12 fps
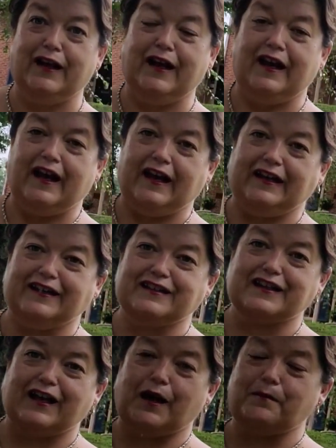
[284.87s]
And
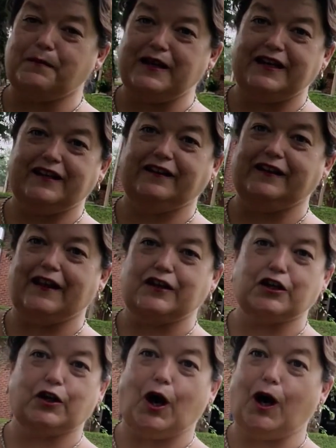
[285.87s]
immediately they
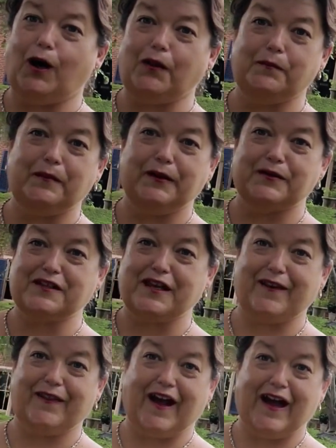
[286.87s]
took all the mirrors out of
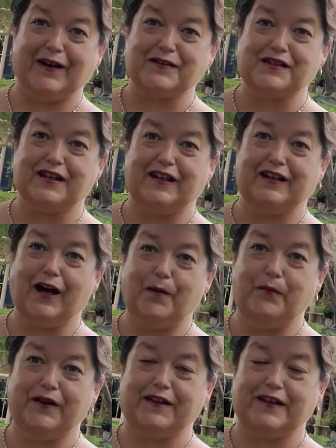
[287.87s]
the house that had come
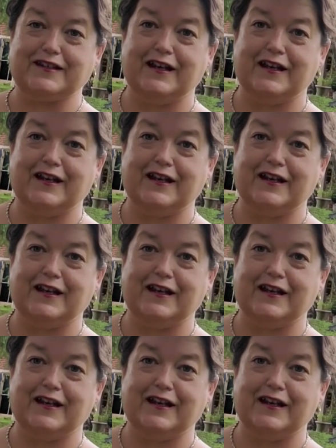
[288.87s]
with it